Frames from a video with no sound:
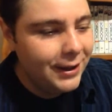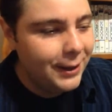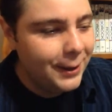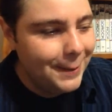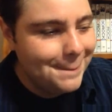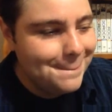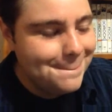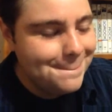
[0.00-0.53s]

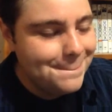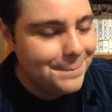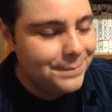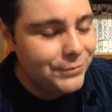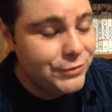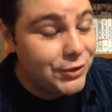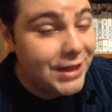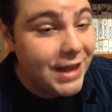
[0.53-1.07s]
Um,
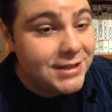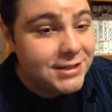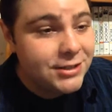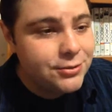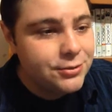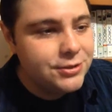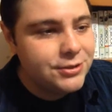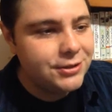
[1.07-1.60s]
so that's
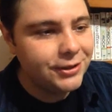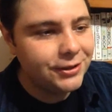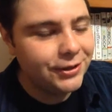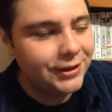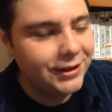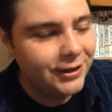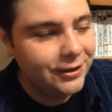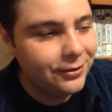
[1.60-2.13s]
interesting,
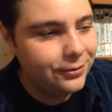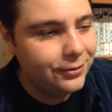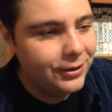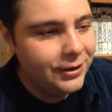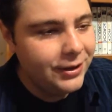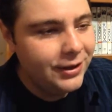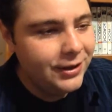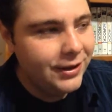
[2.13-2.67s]
like how
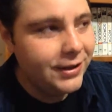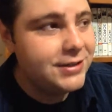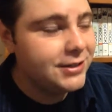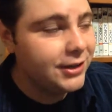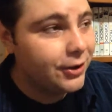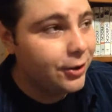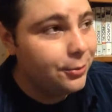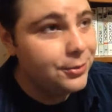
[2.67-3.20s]

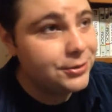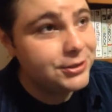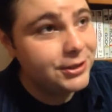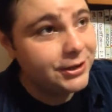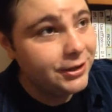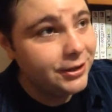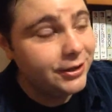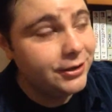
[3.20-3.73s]
it's like almost
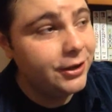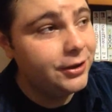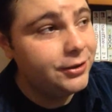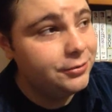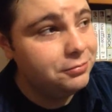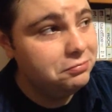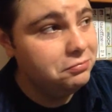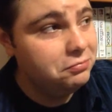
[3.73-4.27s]
like
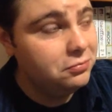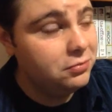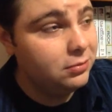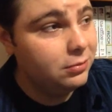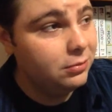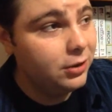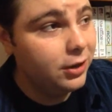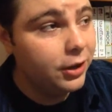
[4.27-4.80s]

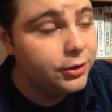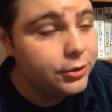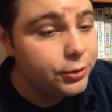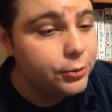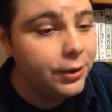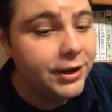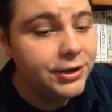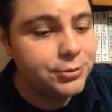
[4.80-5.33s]
a, a, a
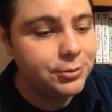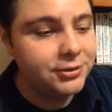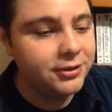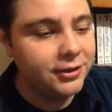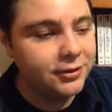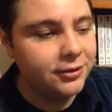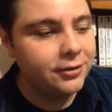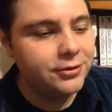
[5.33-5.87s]
new age where
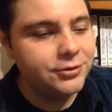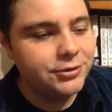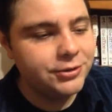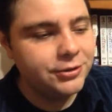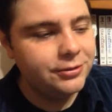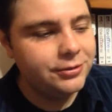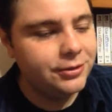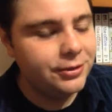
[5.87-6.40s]

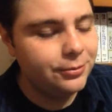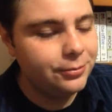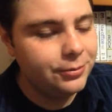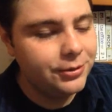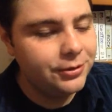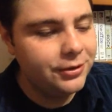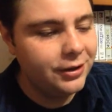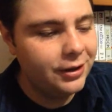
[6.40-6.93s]
technology, you know,
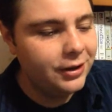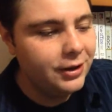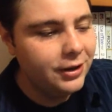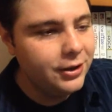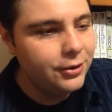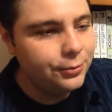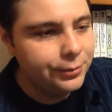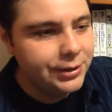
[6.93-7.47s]
would uh,
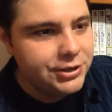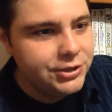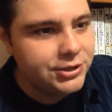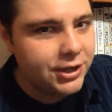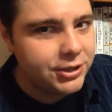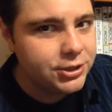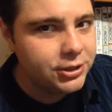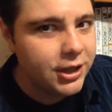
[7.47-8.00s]
reach
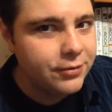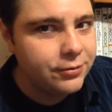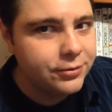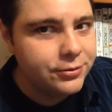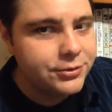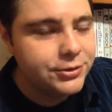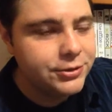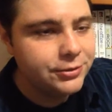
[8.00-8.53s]
such
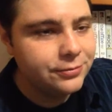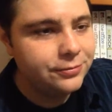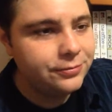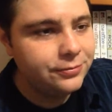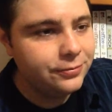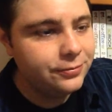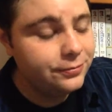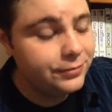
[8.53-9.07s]
levels of
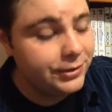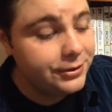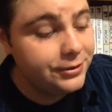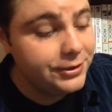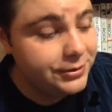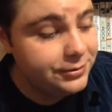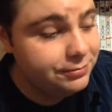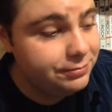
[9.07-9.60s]

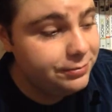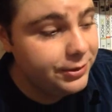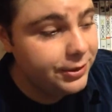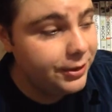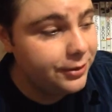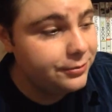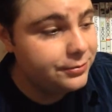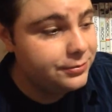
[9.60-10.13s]
very
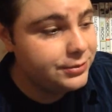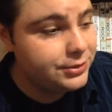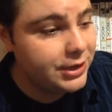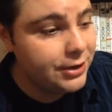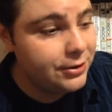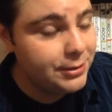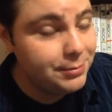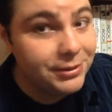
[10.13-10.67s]
you know
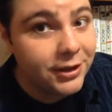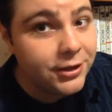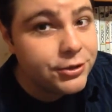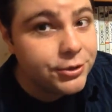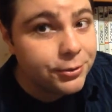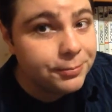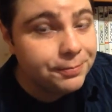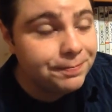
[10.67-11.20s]
scary
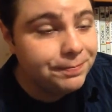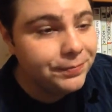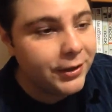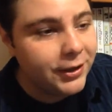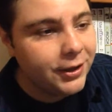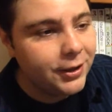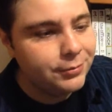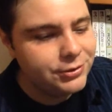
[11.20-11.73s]
potential.
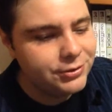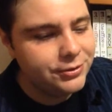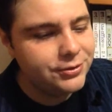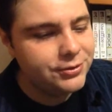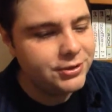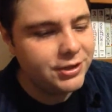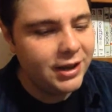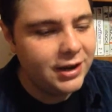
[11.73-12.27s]
Um, so
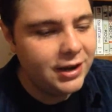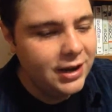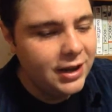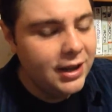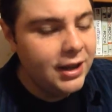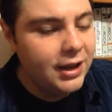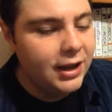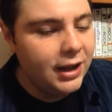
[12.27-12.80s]
there's that.
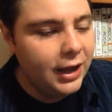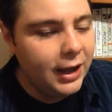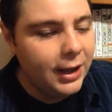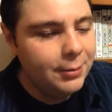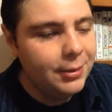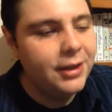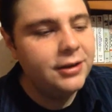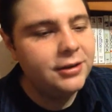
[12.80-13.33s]

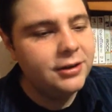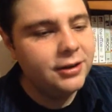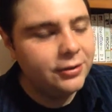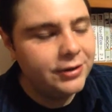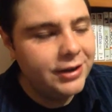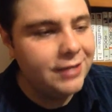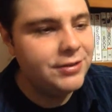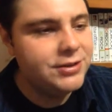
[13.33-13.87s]
Um, and you
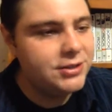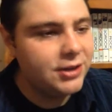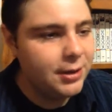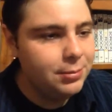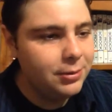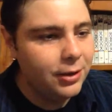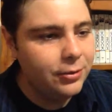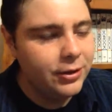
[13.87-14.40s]
know you have the
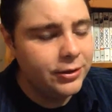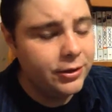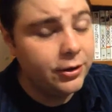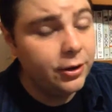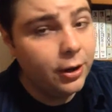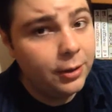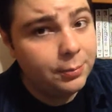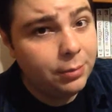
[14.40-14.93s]
side plot.
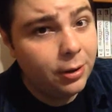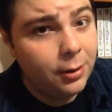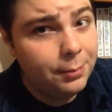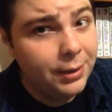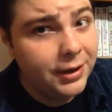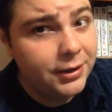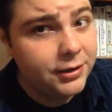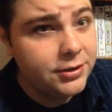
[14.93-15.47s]
Uh, Paul
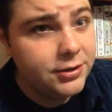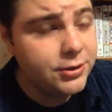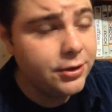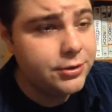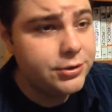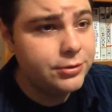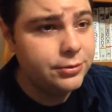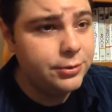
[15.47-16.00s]
Bettany is
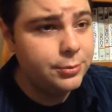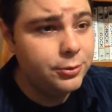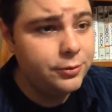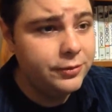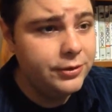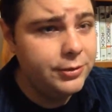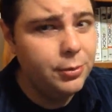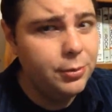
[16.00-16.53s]
also in the movie.